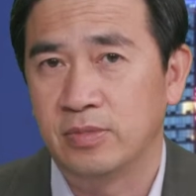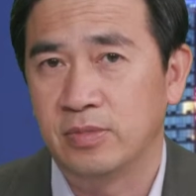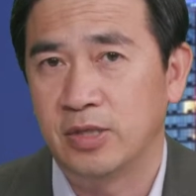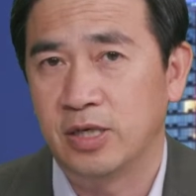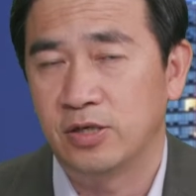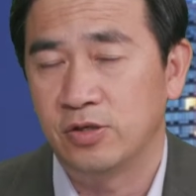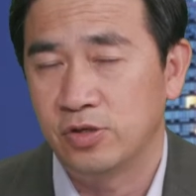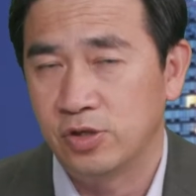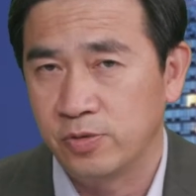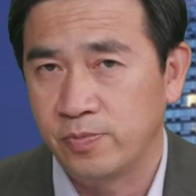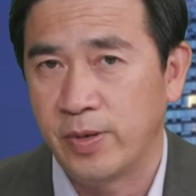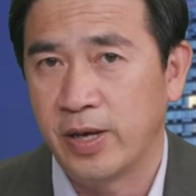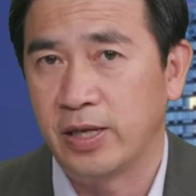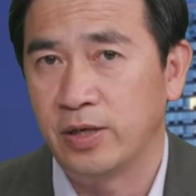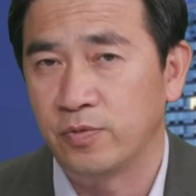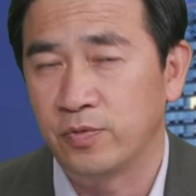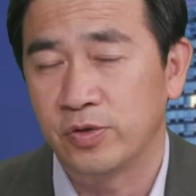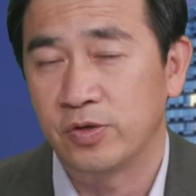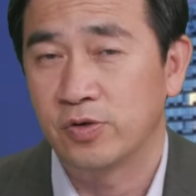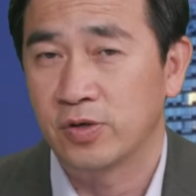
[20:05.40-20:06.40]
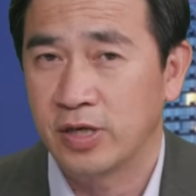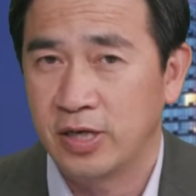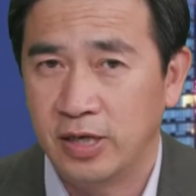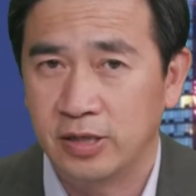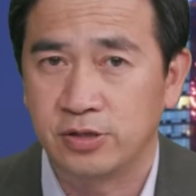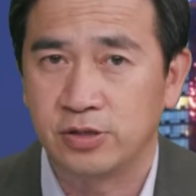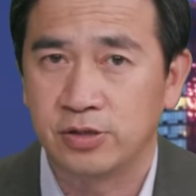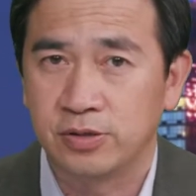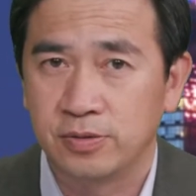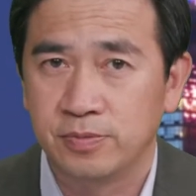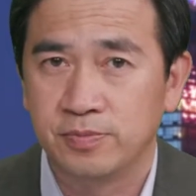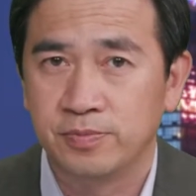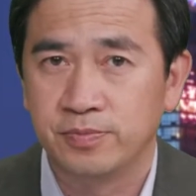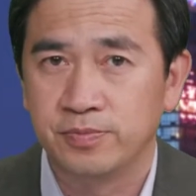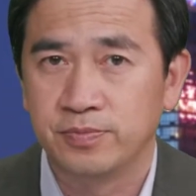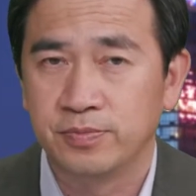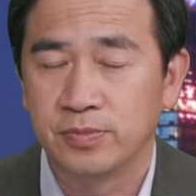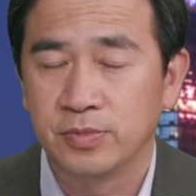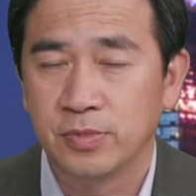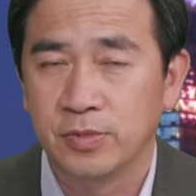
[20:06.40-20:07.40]
that you spend with your kids.
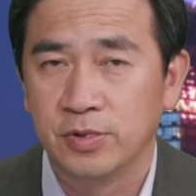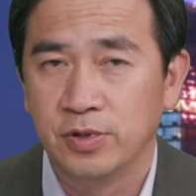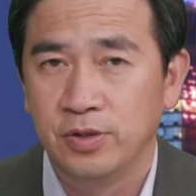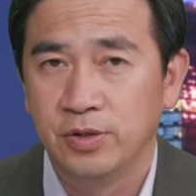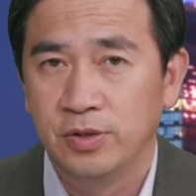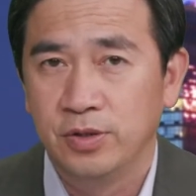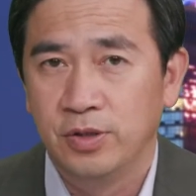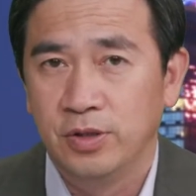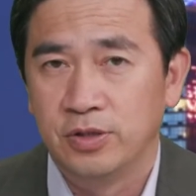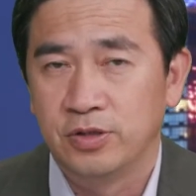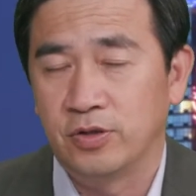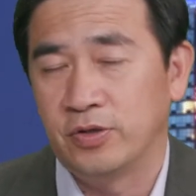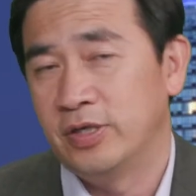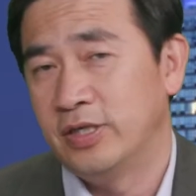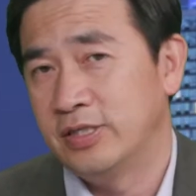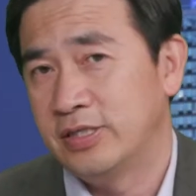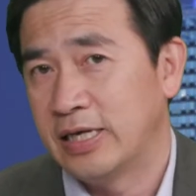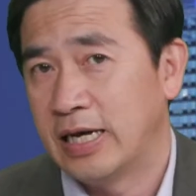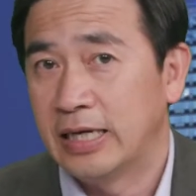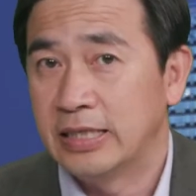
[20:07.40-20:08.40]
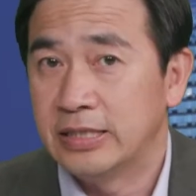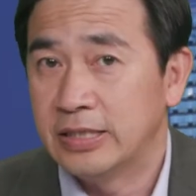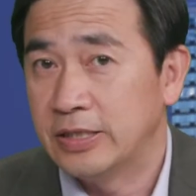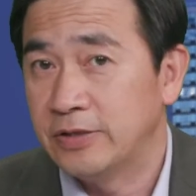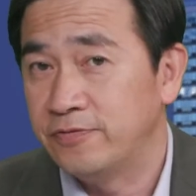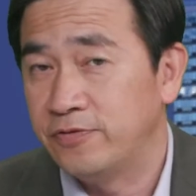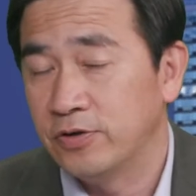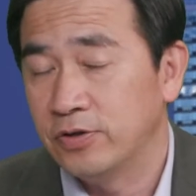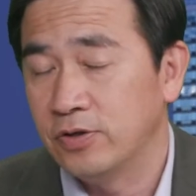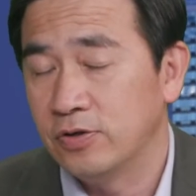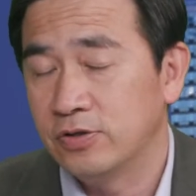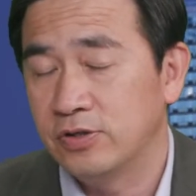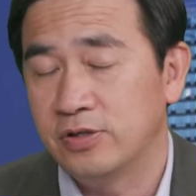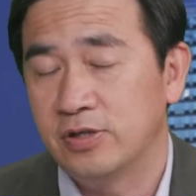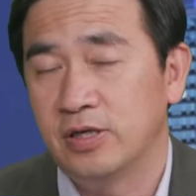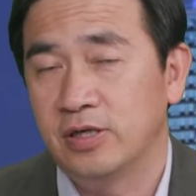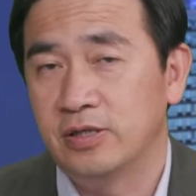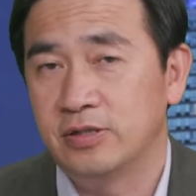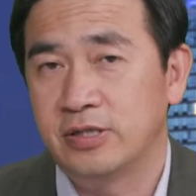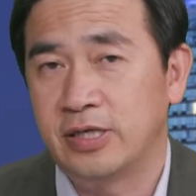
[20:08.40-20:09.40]
So he said, for those
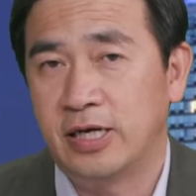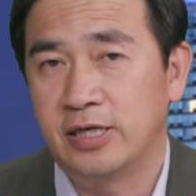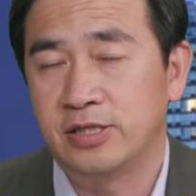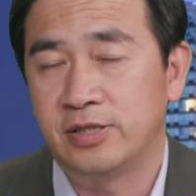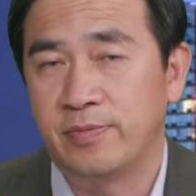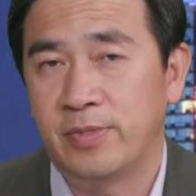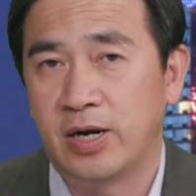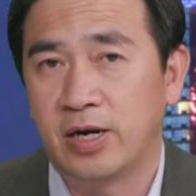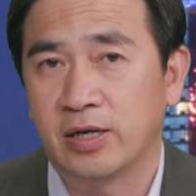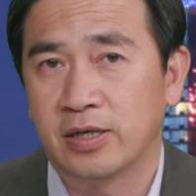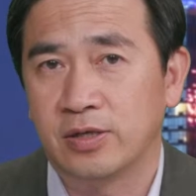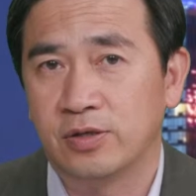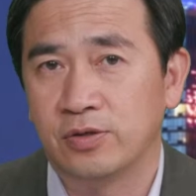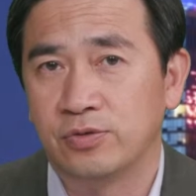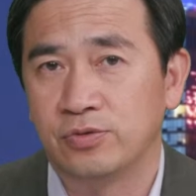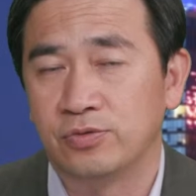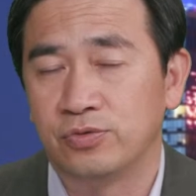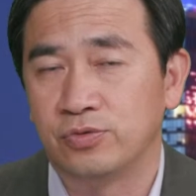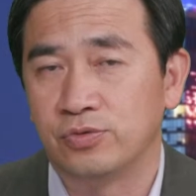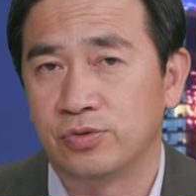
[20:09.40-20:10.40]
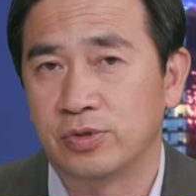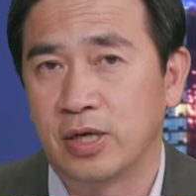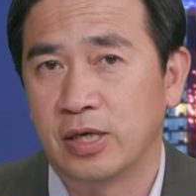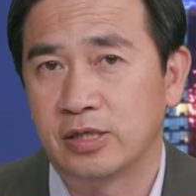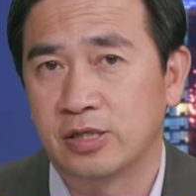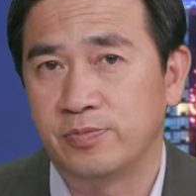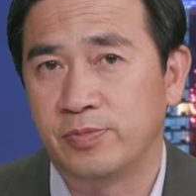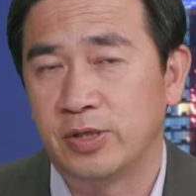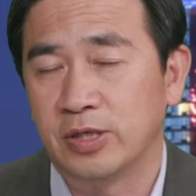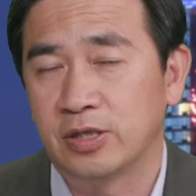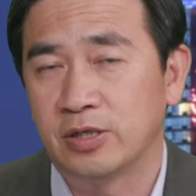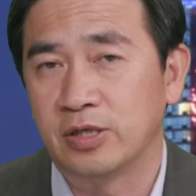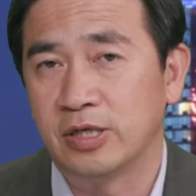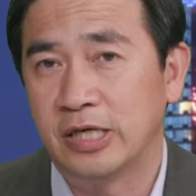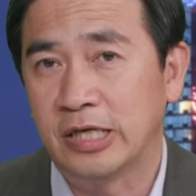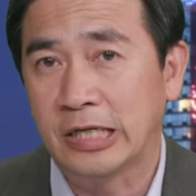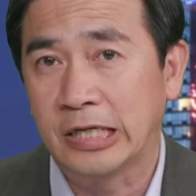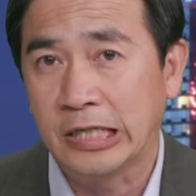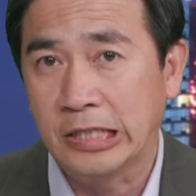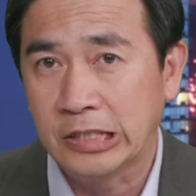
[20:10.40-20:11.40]
Chinese Americans who do not speak good
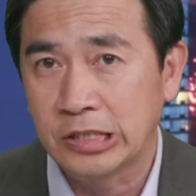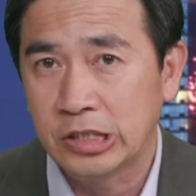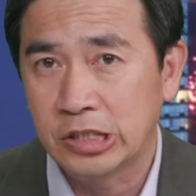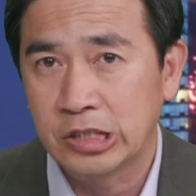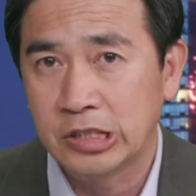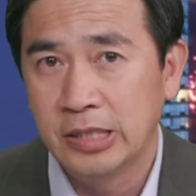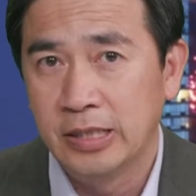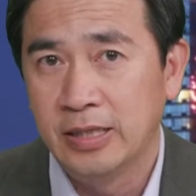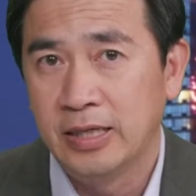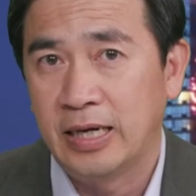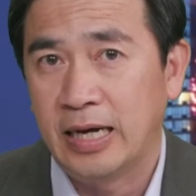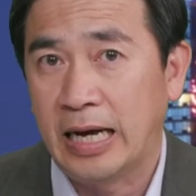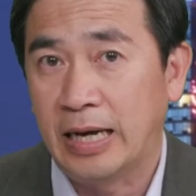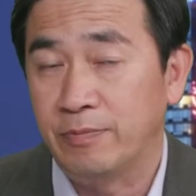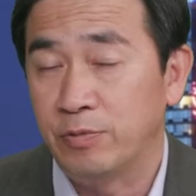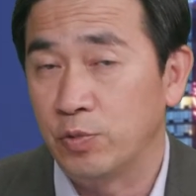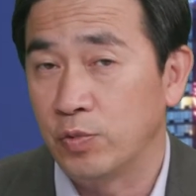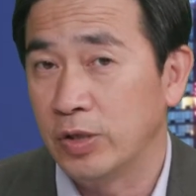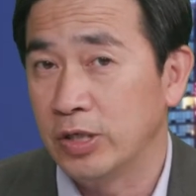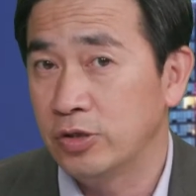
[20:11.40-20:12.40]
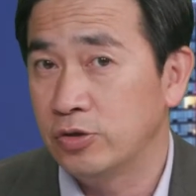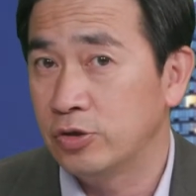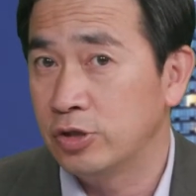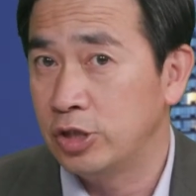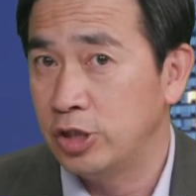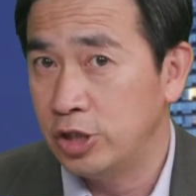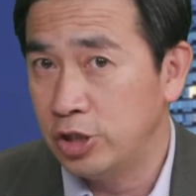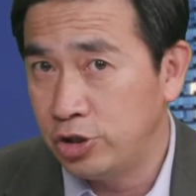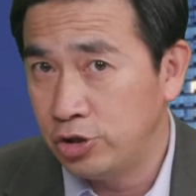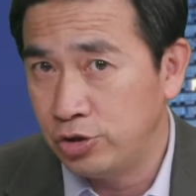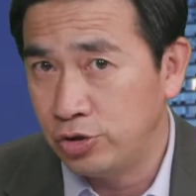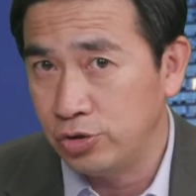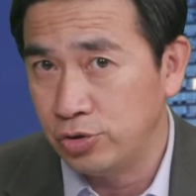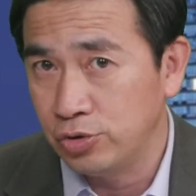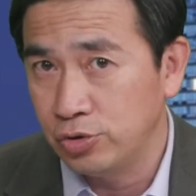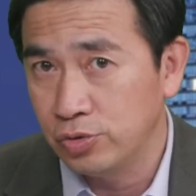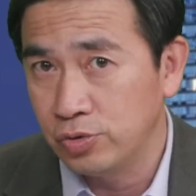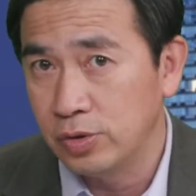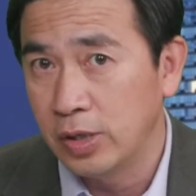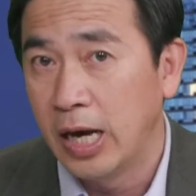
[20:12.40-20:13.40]
English, I'm willing to teach
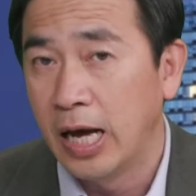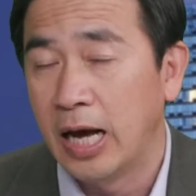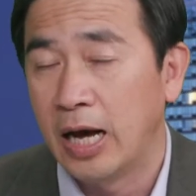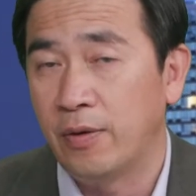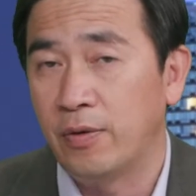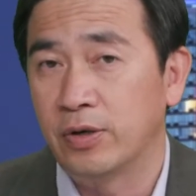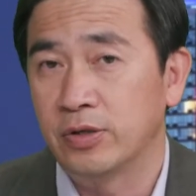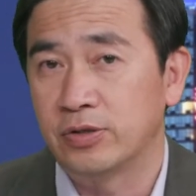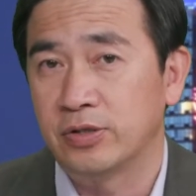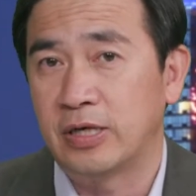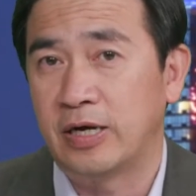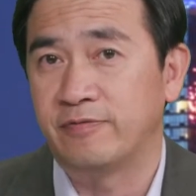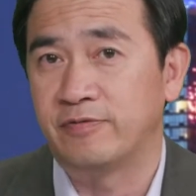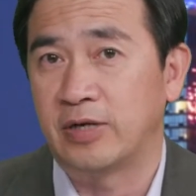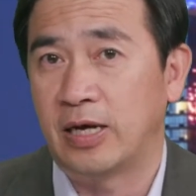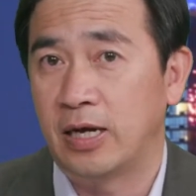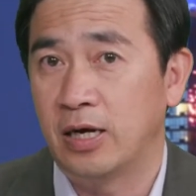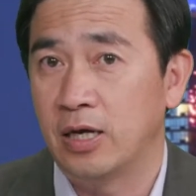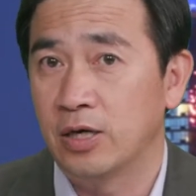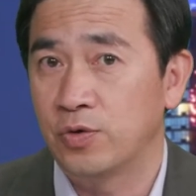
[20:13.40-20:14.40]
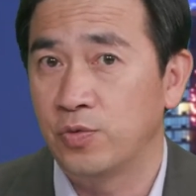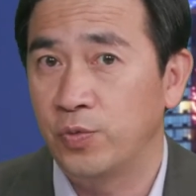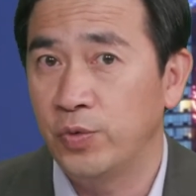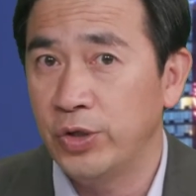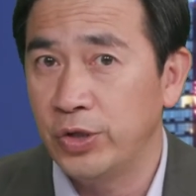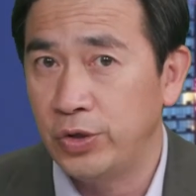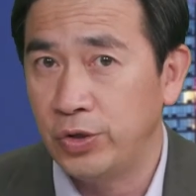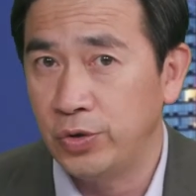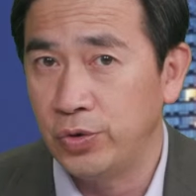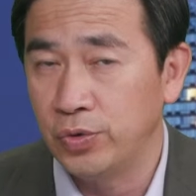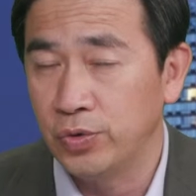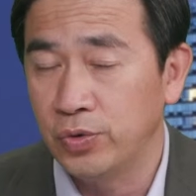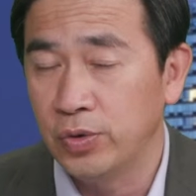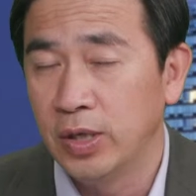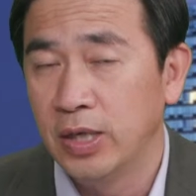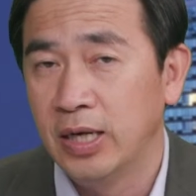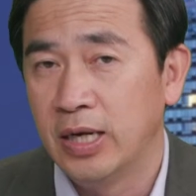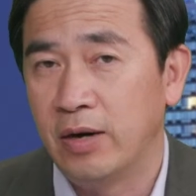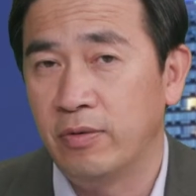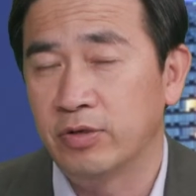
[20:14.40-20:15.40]
you. I want to have dialogue with you.
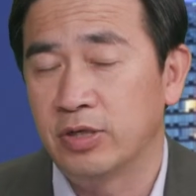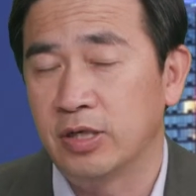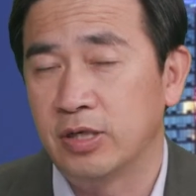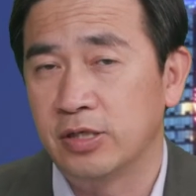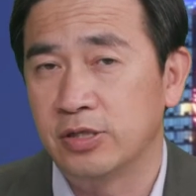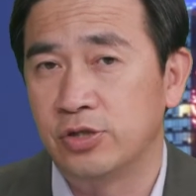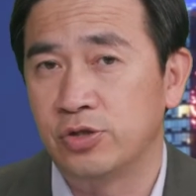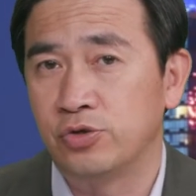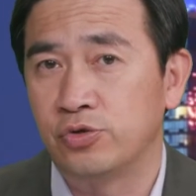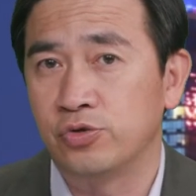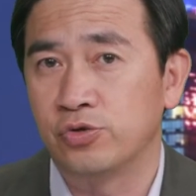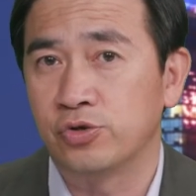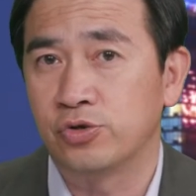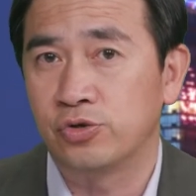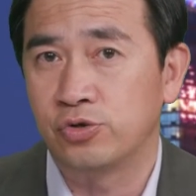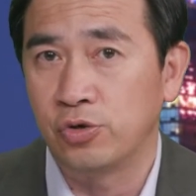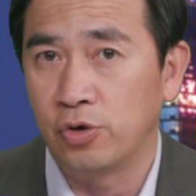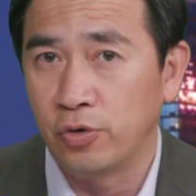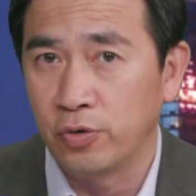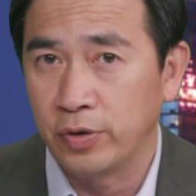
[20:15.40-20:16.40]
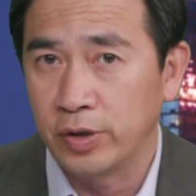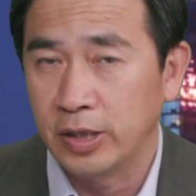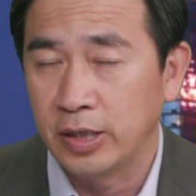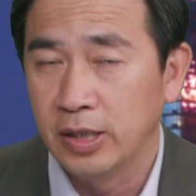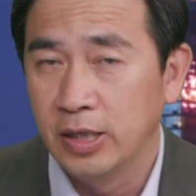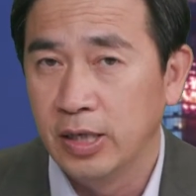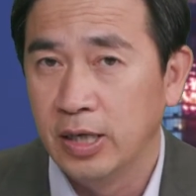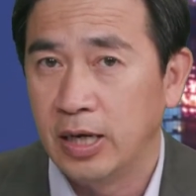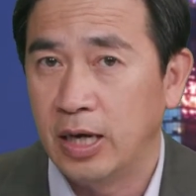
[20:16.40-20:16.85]
I want to listen to your story.